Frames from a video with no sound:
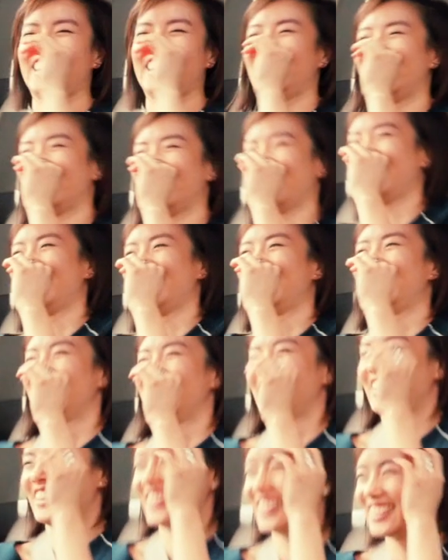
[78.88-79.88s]
mobiling
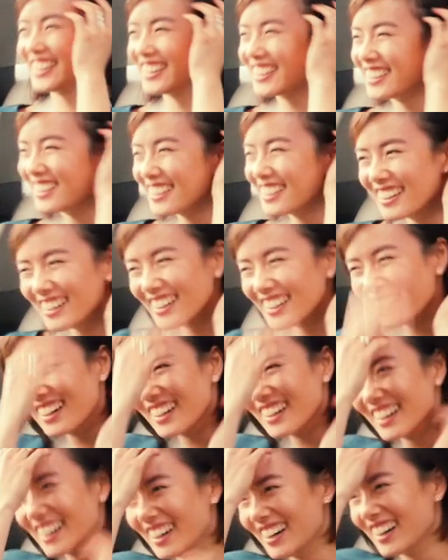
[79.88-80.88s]
across Hong Kong and
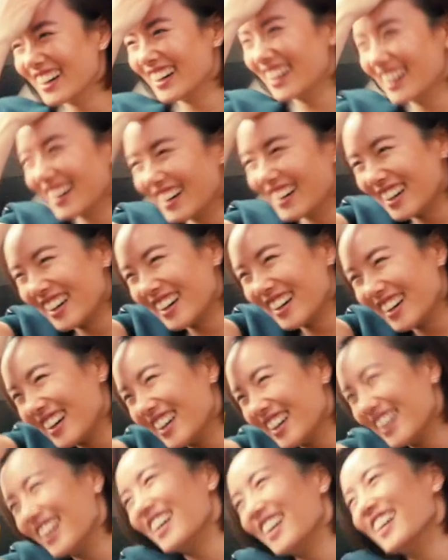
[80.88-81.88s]
Asia
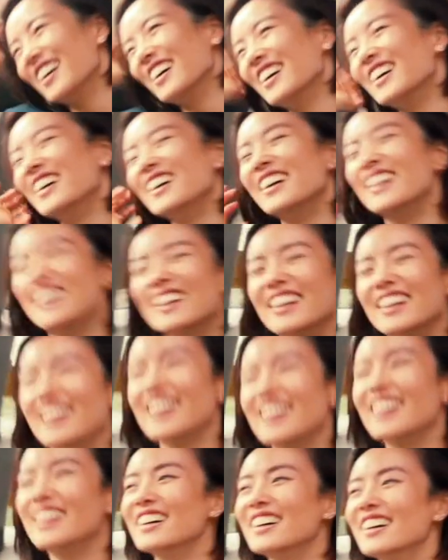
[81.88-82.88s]
um, doing ultrasounds